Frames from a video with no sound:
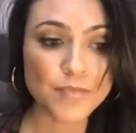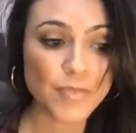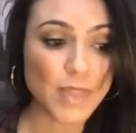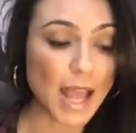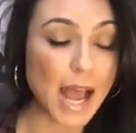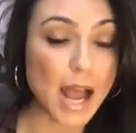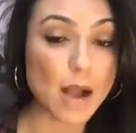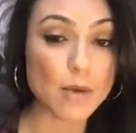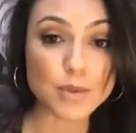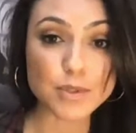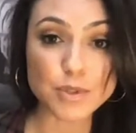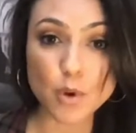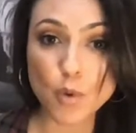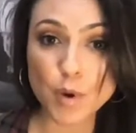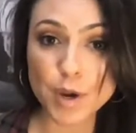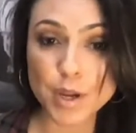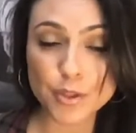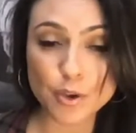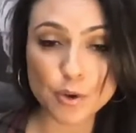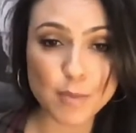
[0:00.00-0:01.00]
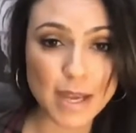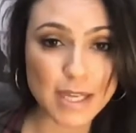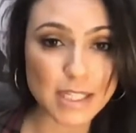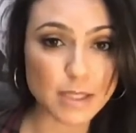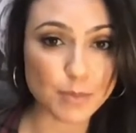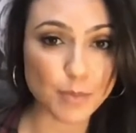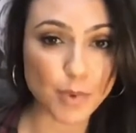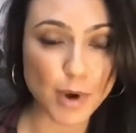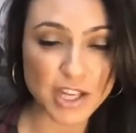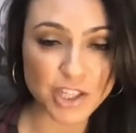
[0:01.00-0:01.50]
I was going through my
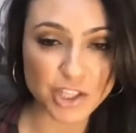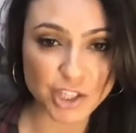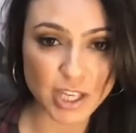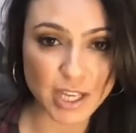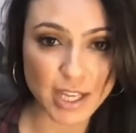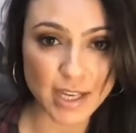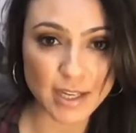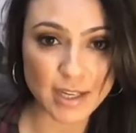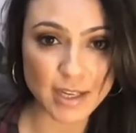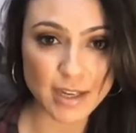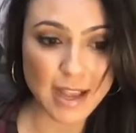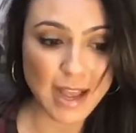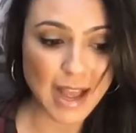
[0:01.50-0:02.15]
depression.